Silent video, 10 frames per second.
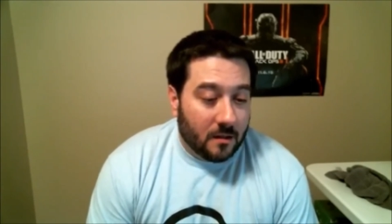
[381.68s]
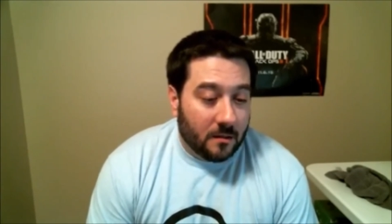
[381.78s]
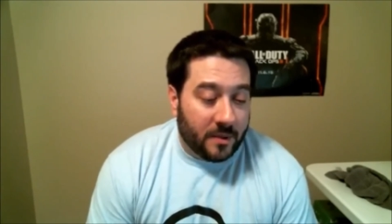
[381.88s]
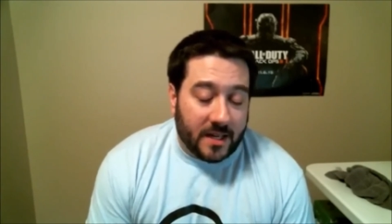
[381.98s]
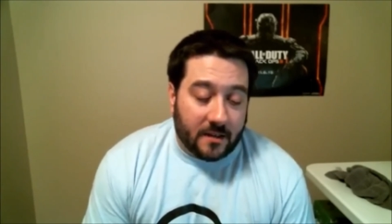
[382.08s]

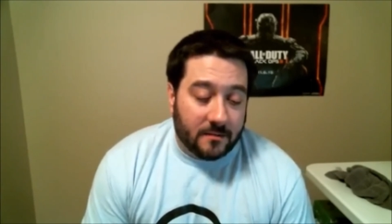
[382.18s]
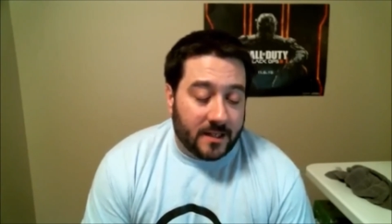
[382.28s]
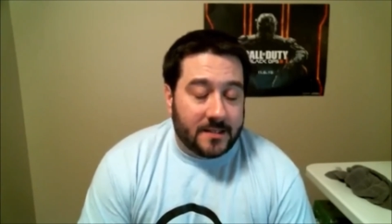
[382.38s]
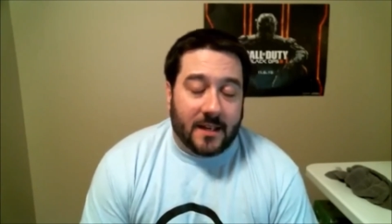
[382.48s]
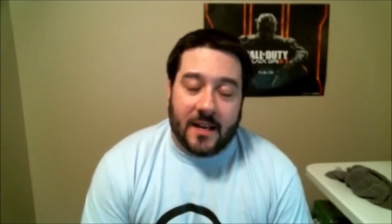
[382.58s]
But yeah, like
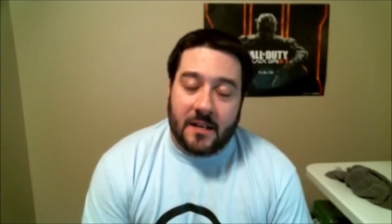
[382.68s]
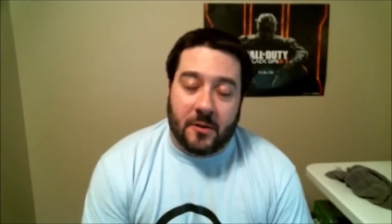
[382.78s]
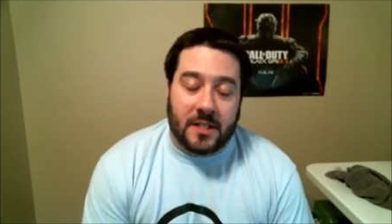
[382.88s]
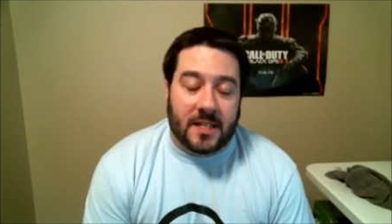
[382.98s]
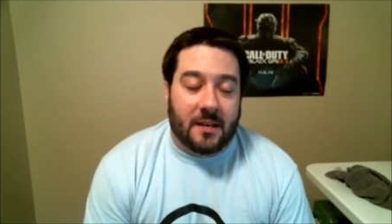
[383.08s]
I said, I had a
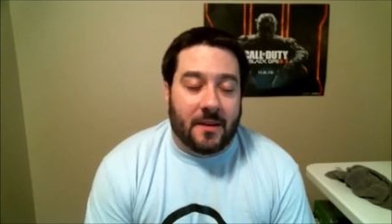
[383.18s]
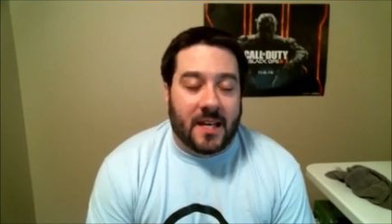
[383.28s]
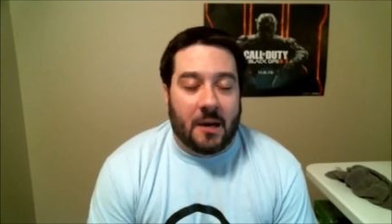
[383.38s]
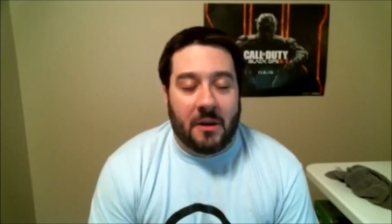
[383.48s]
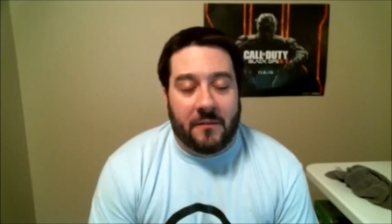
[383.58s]
great time. I
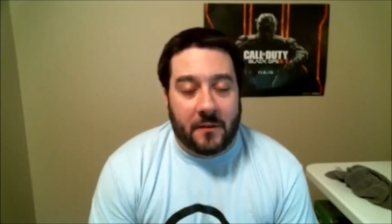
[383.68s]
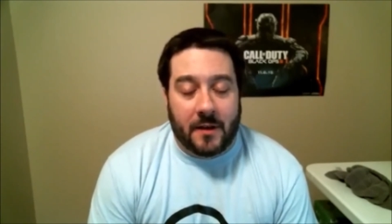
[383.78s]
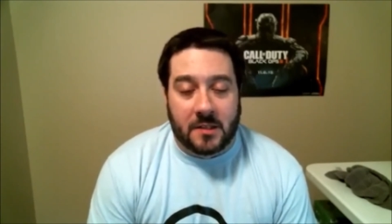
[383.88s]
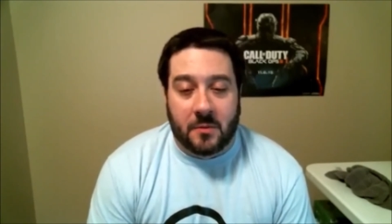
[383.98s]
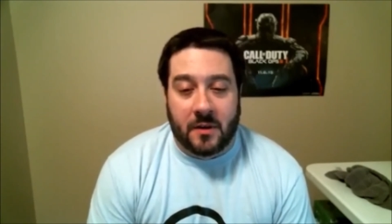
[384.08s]
can't wait for the
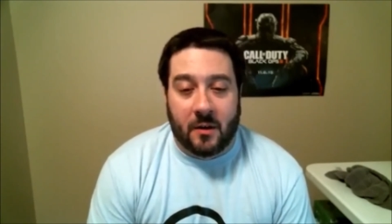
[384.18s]
next one.